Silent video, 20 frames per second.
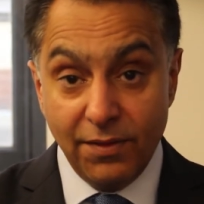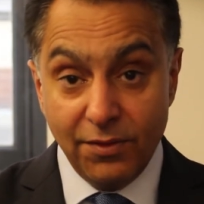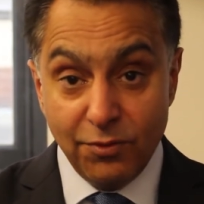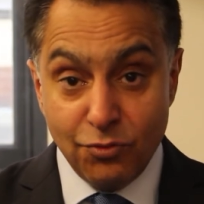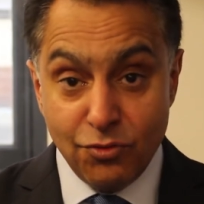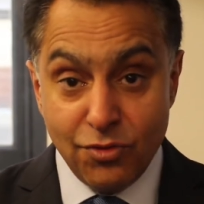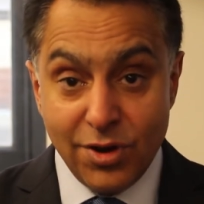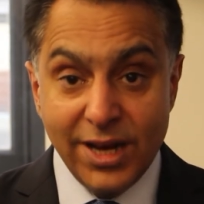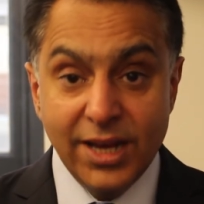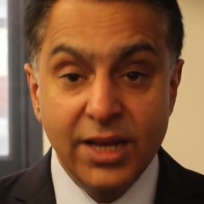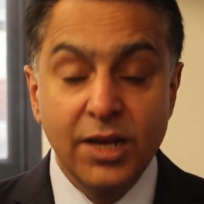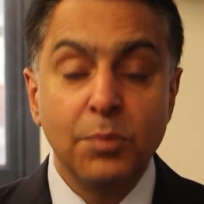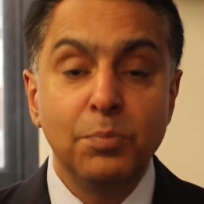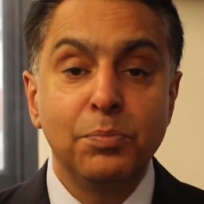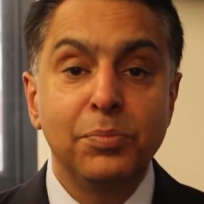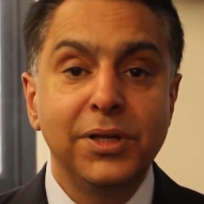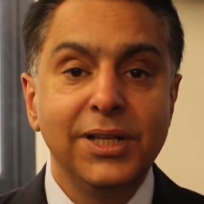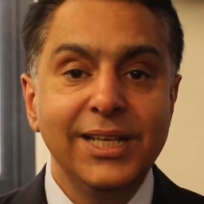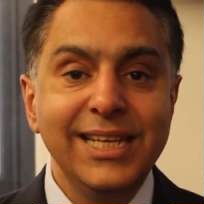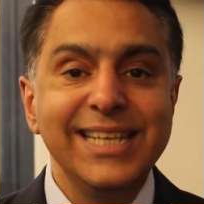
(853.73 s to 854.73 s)
really
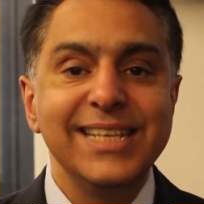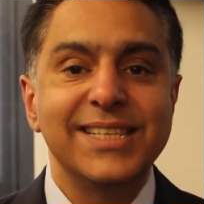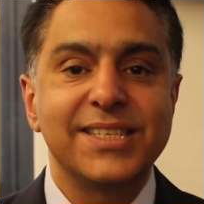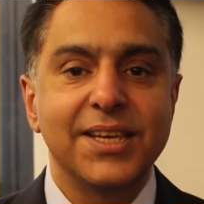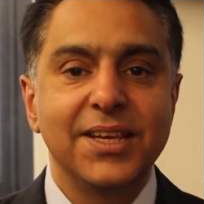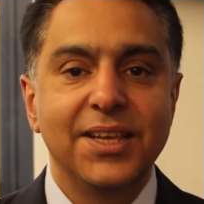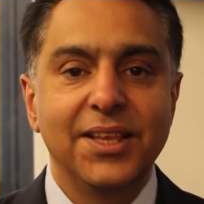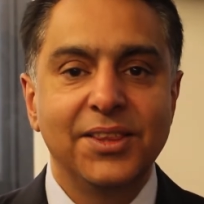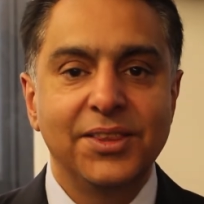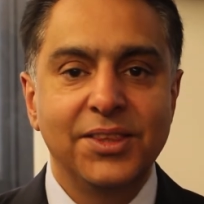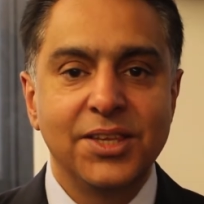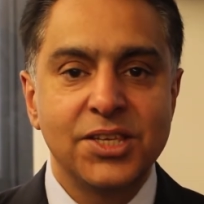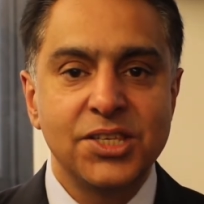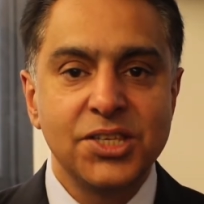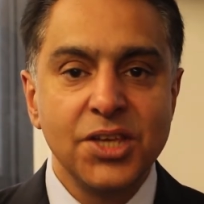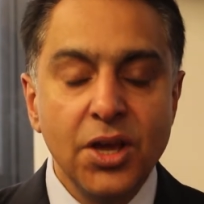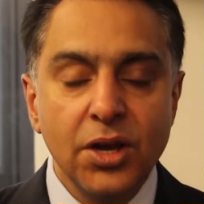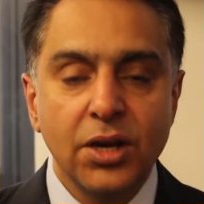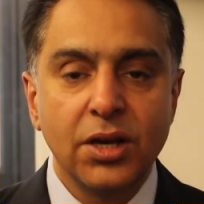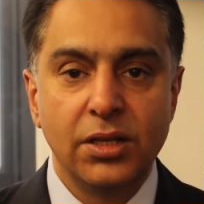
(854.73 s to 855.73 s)
complete the
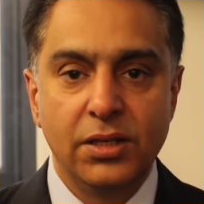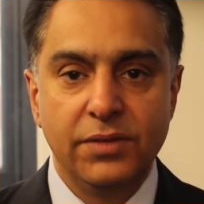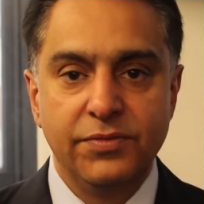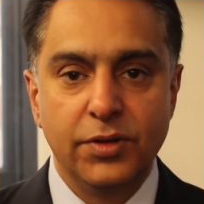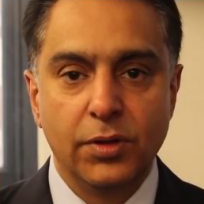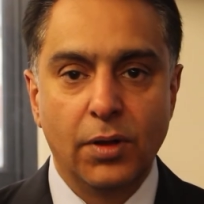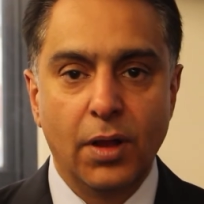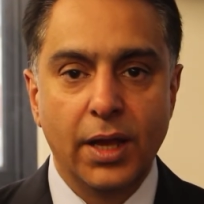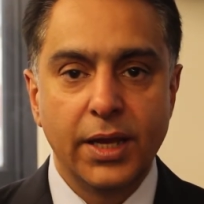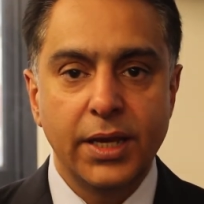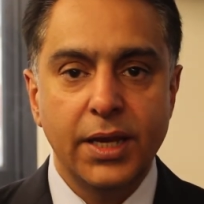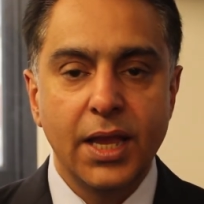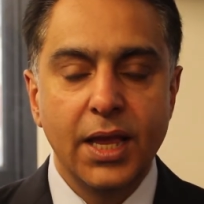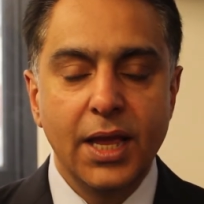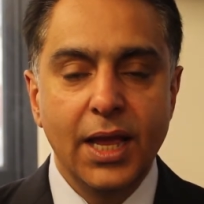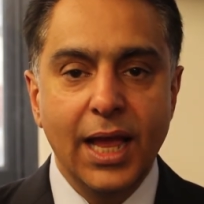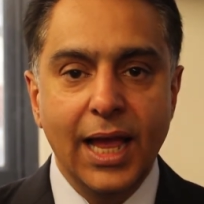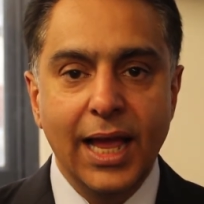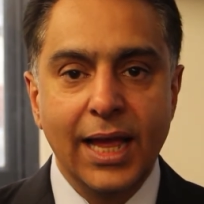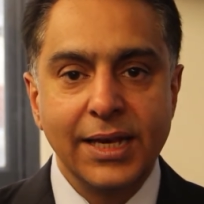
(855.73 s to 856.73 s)
circle, if you like,
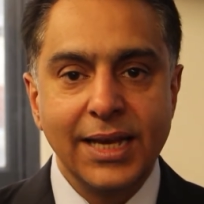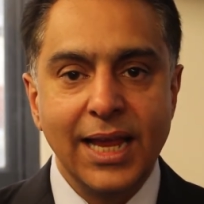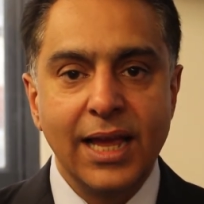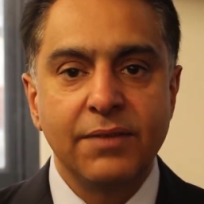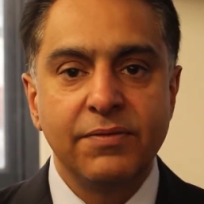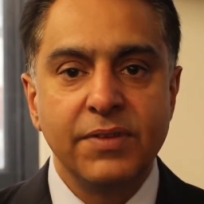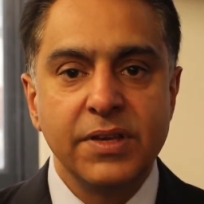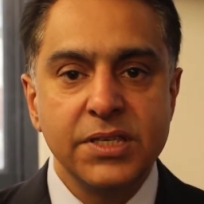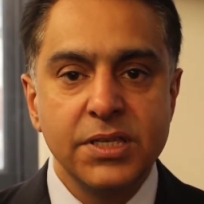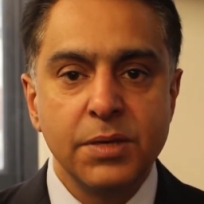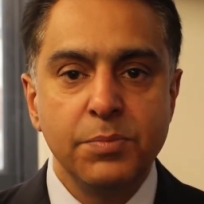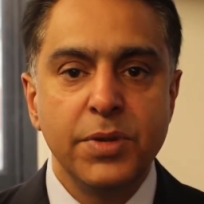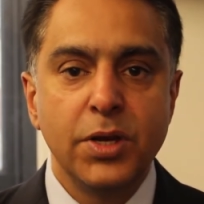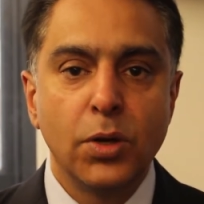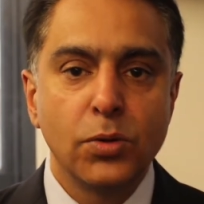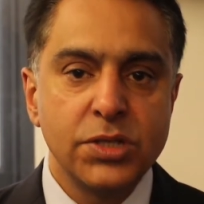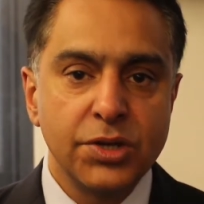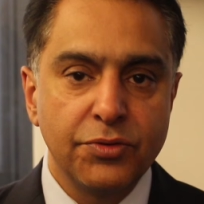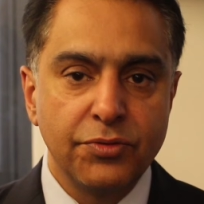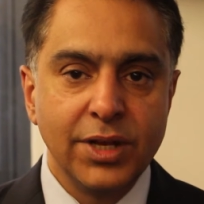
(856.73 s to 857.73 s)
and have a
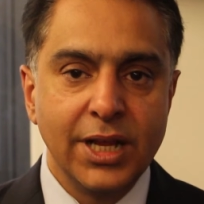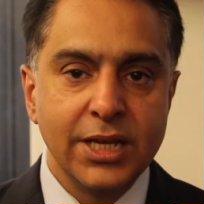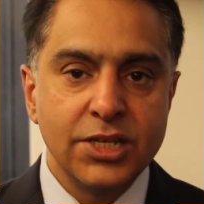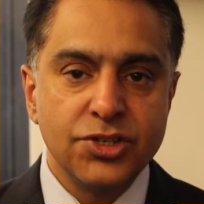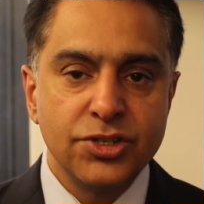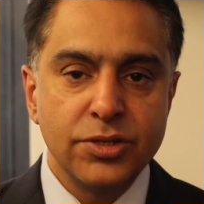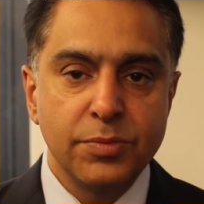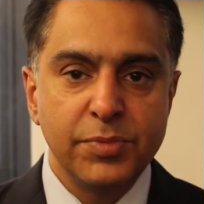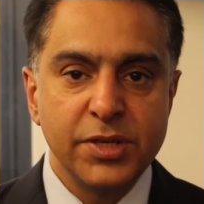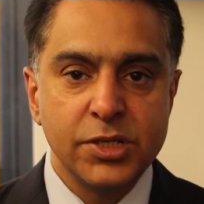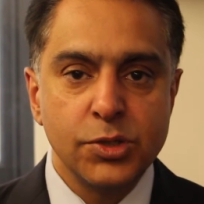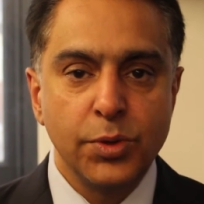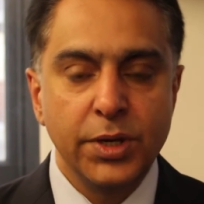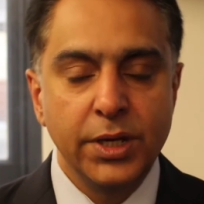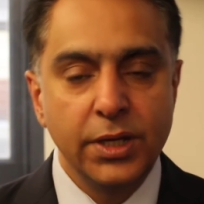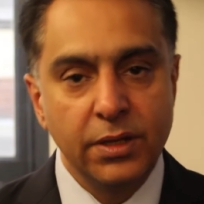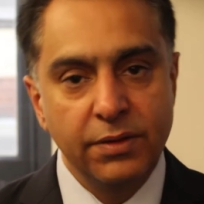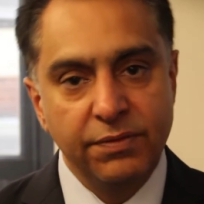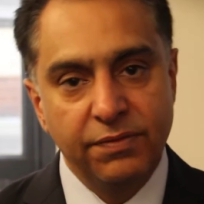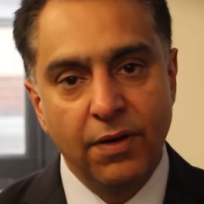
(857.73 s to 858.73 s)
symbiotic relationship
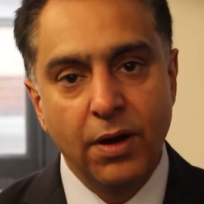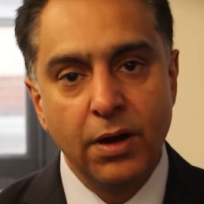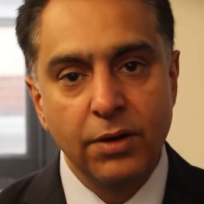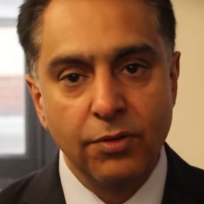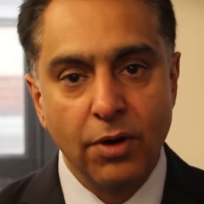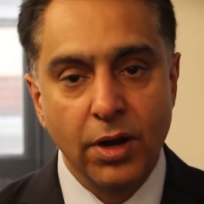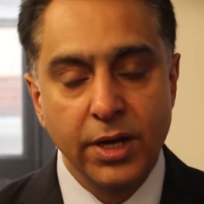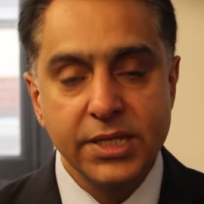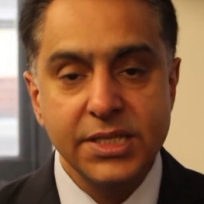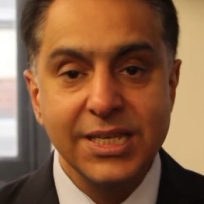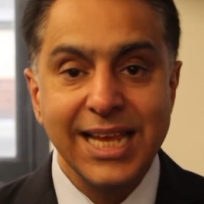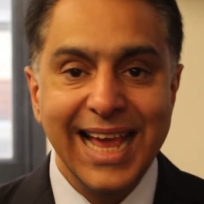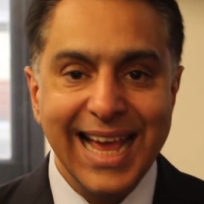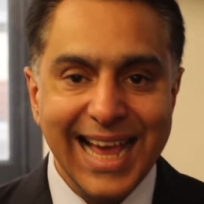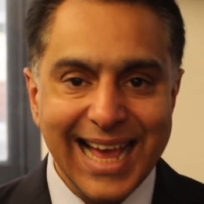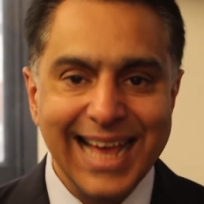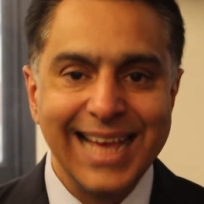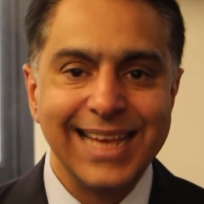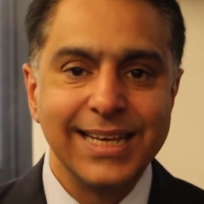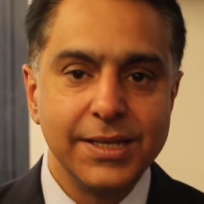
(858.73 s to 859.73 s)
between the far right
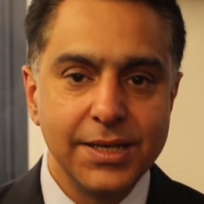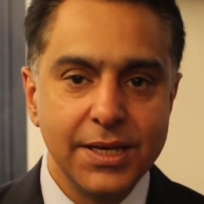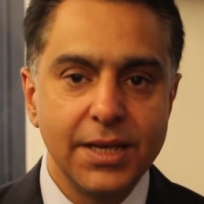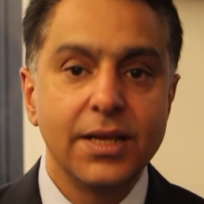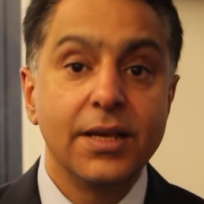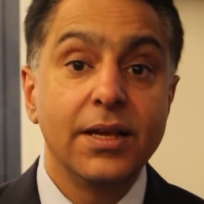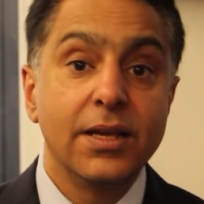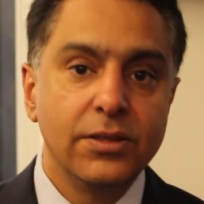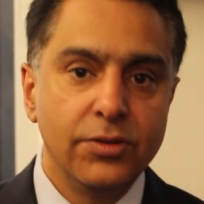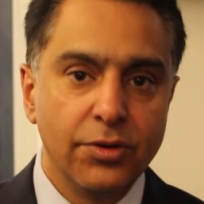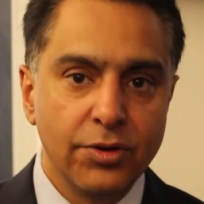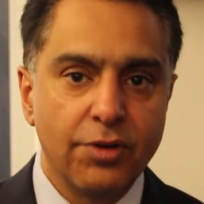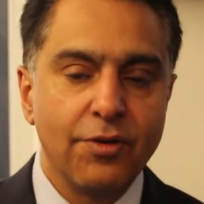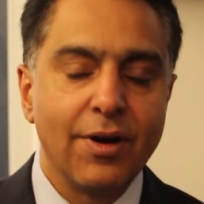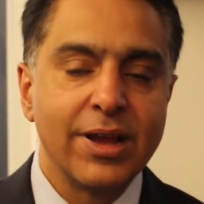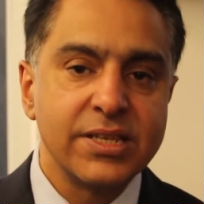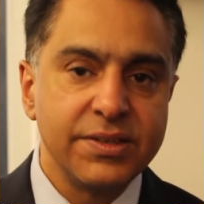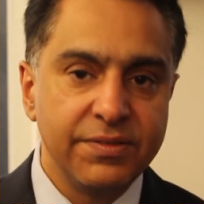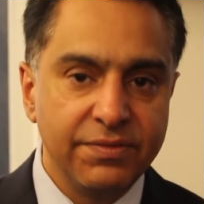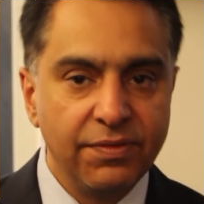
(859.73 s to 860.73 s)
and the
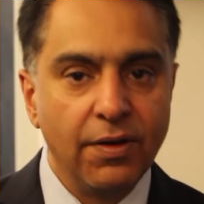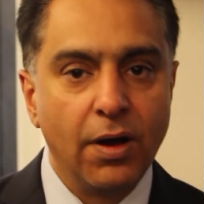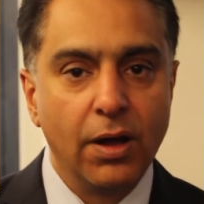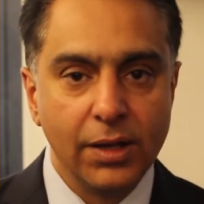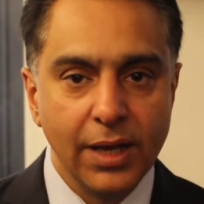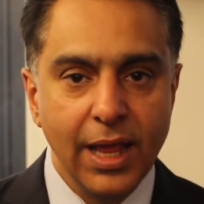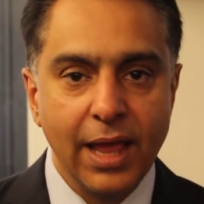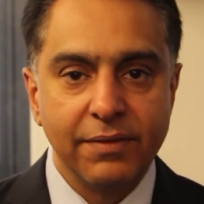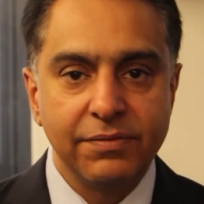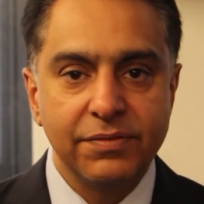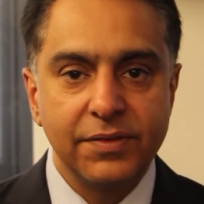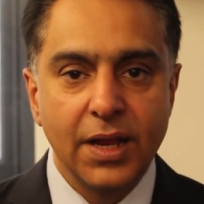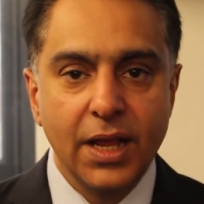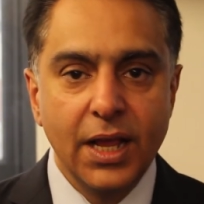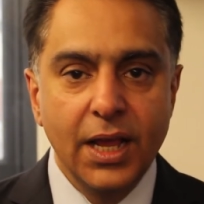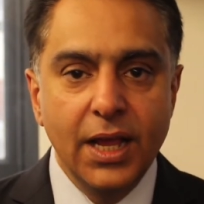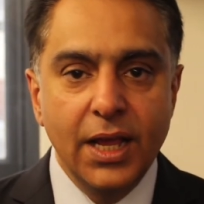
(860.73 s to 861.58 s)
aggressive far left.